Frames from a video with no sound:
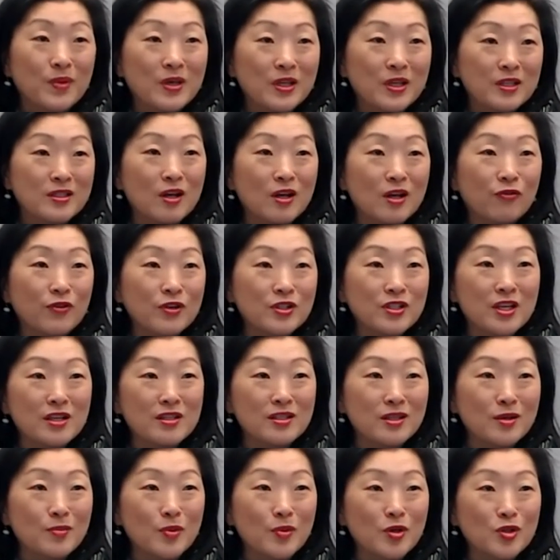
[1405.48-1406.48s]
Being selfish
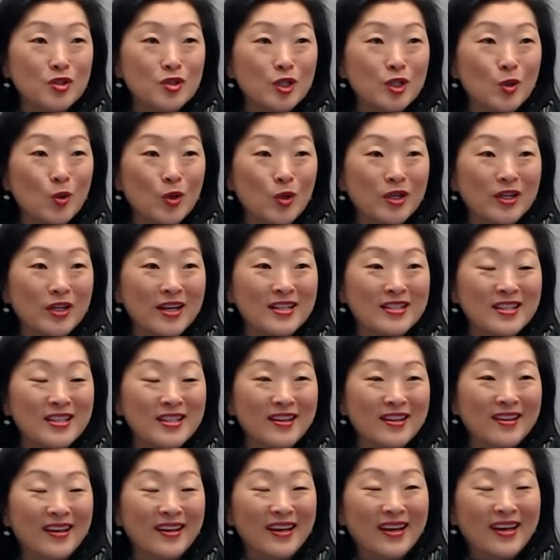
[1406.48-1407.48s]
as the person
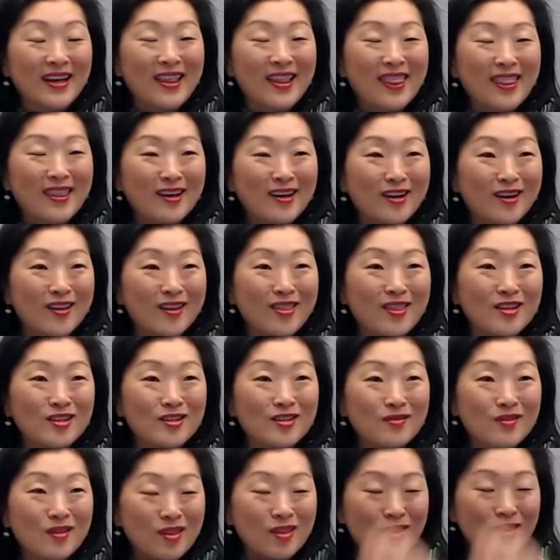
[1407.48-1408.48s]
organizing the,
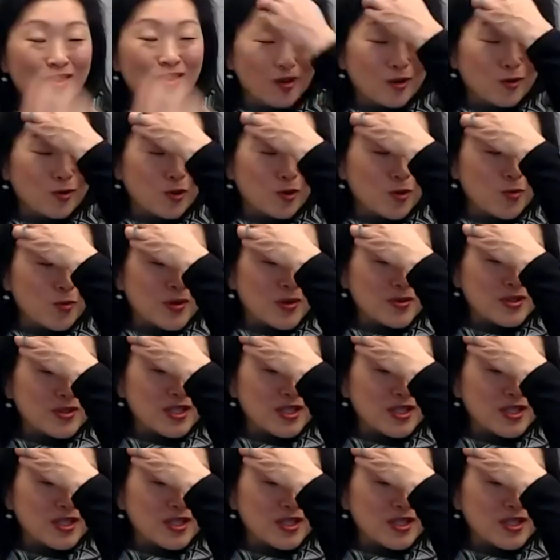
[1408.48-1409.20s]
the, the group, I